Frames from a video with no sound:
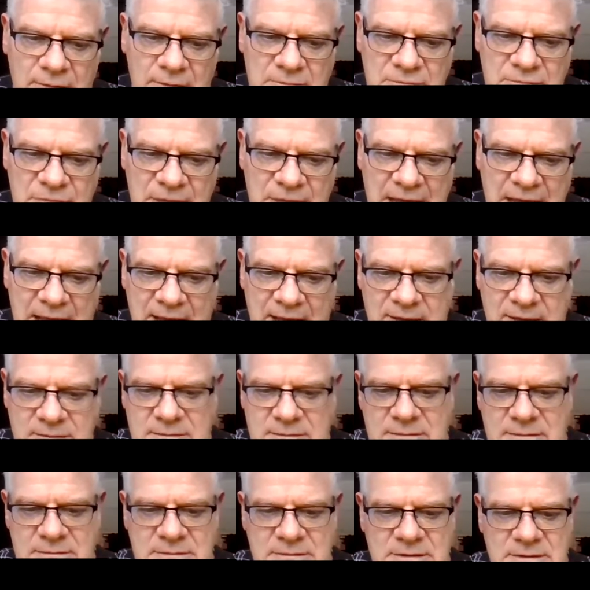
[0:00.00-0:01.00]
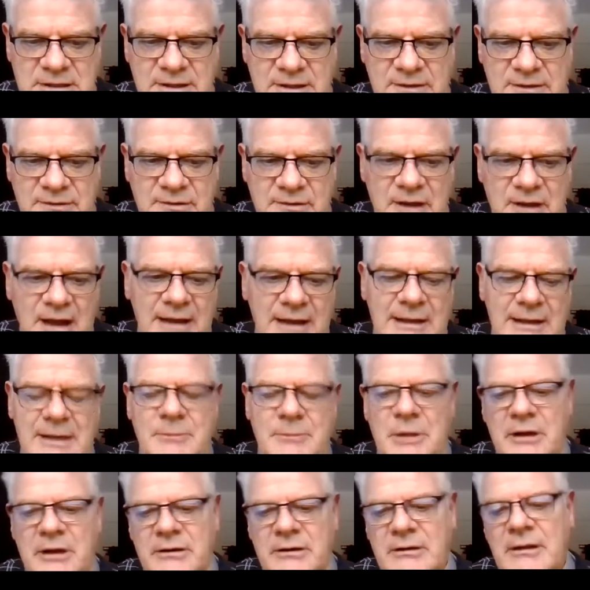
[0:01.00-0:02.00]
that does not
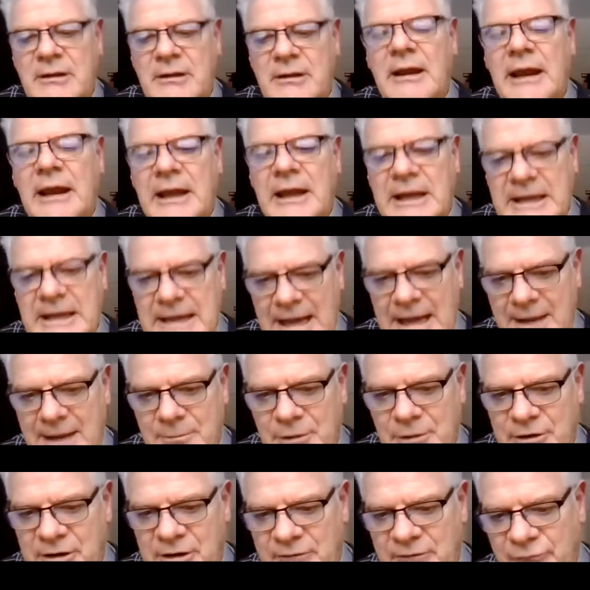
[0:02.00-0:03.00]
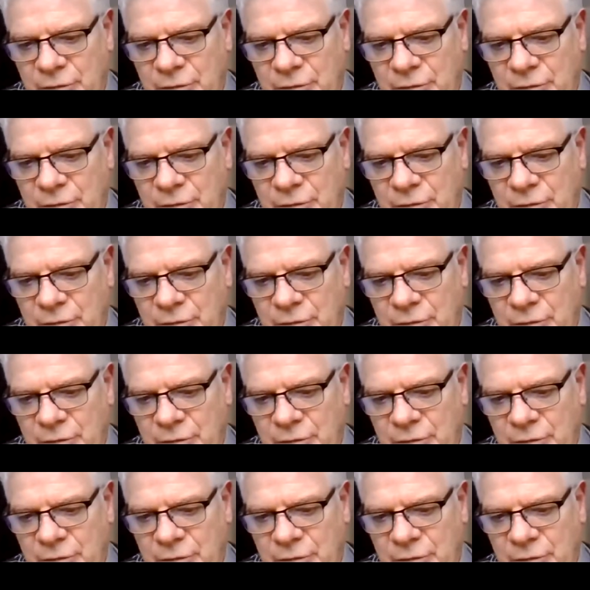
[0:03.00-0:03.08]
limit any applicant